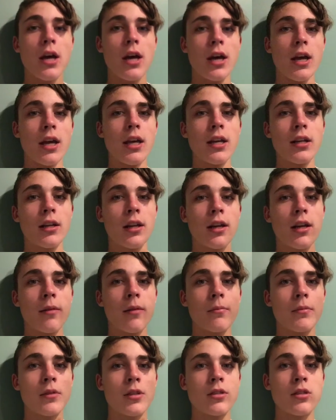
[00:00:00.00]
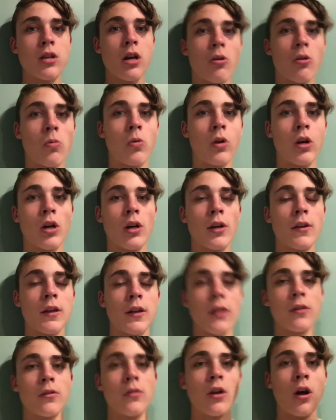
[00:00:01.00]
A heat lamp does not work.
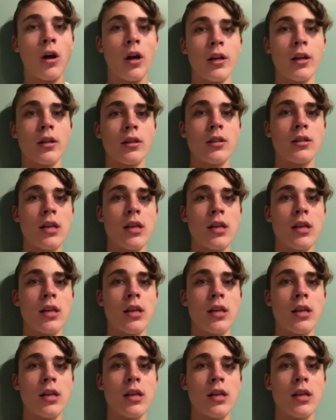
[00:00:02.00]
They do not